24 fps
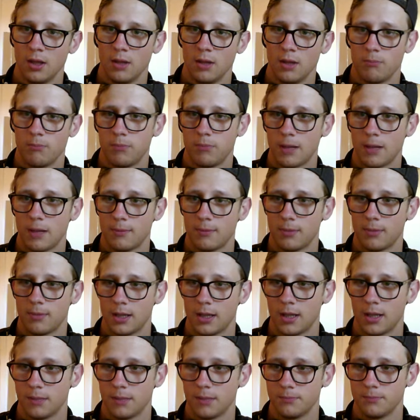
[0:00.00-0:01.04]
blah blah
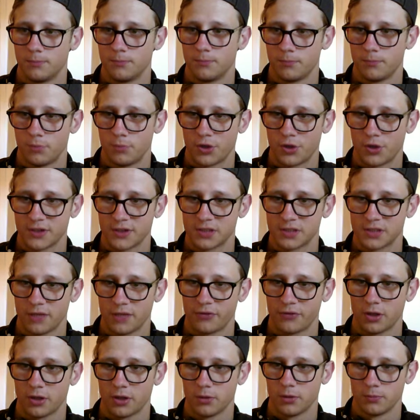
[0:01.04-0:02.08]
blah. Boring stuff, you
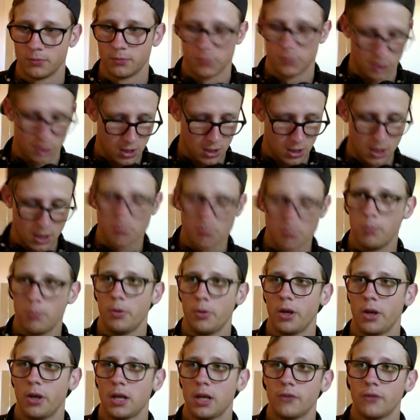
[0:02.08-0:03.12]
know.
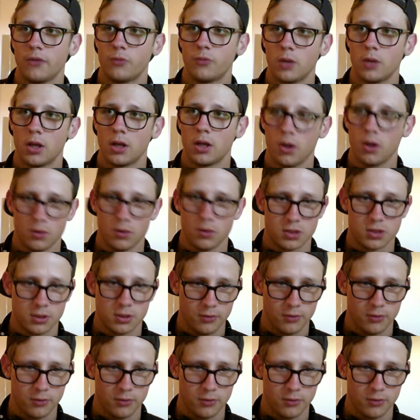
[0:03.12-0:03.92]
But if we go to